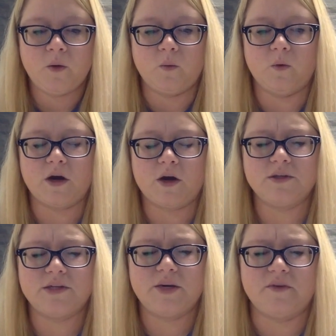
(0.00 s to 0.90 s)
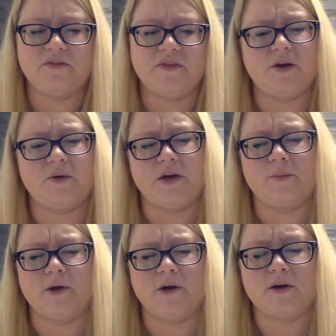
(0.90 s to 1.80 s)
What goes into a video
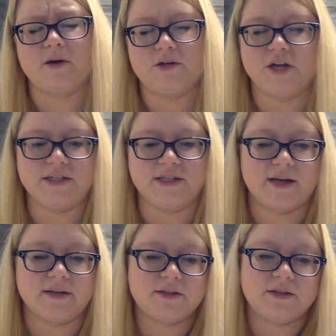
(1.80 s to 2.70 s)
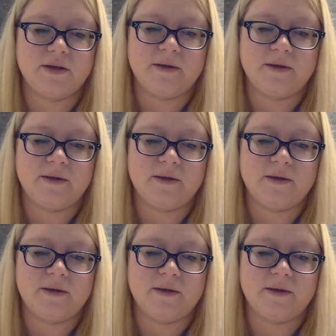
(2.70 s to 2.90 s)
yearbook? Chase asks.